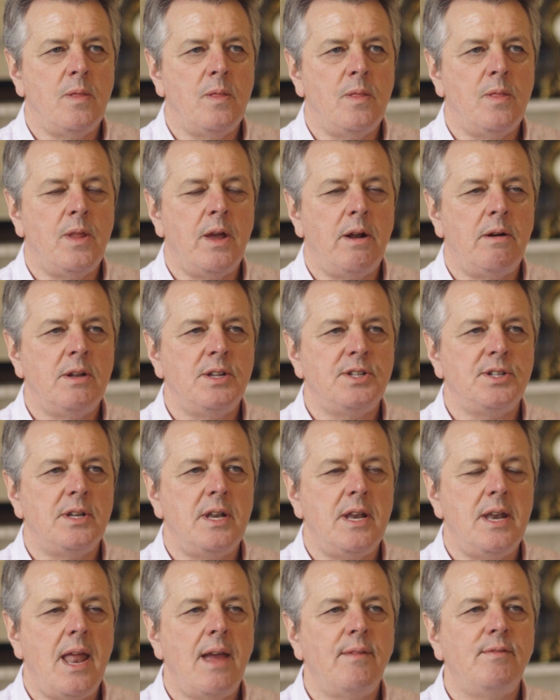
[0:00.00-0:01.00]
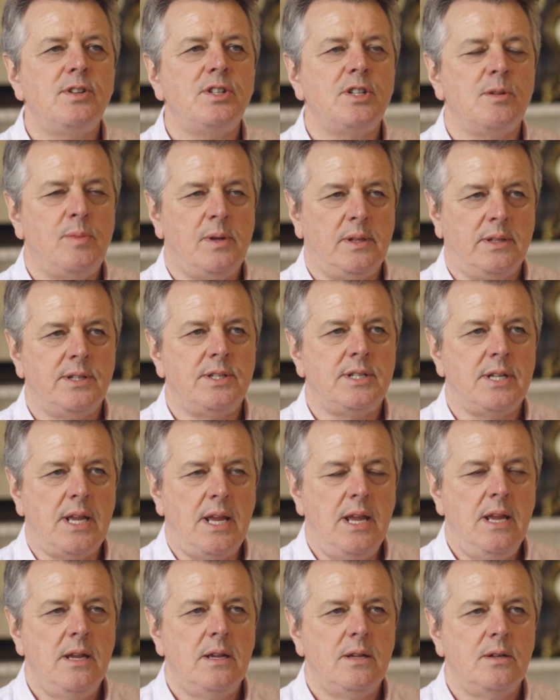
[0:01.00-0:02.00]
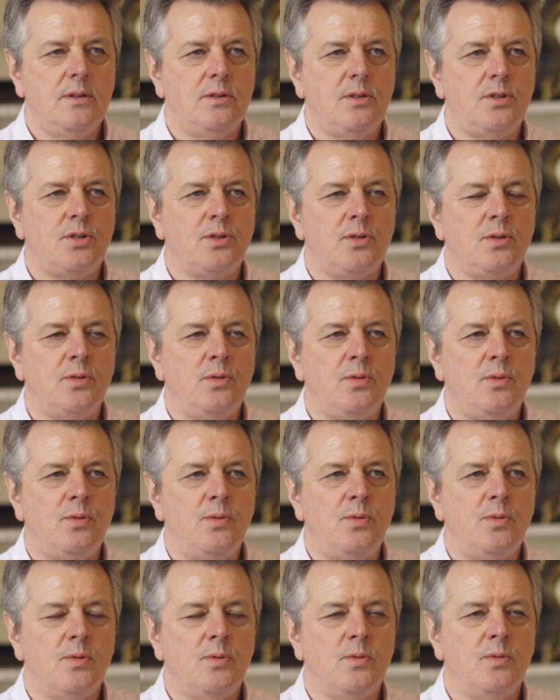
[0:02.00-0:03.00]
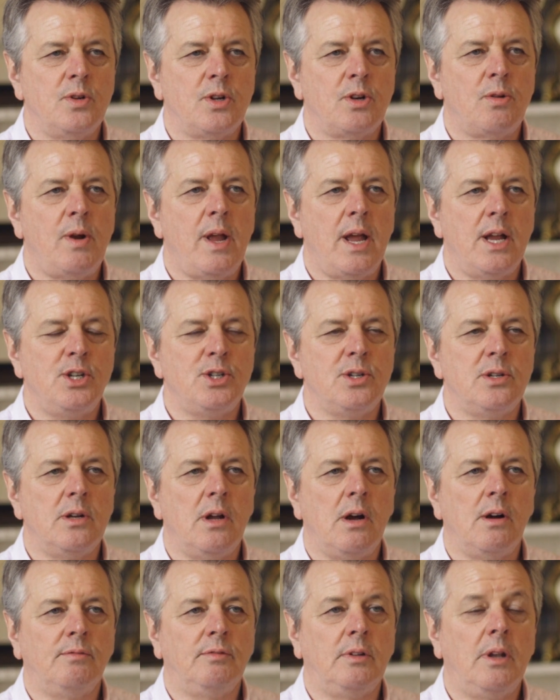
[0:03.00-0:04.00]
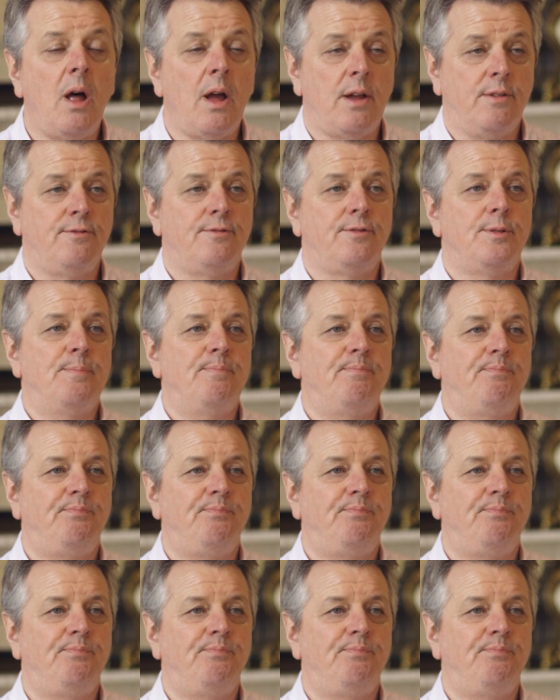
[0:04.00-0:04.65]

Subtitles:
there is an inevitability to the creation of life.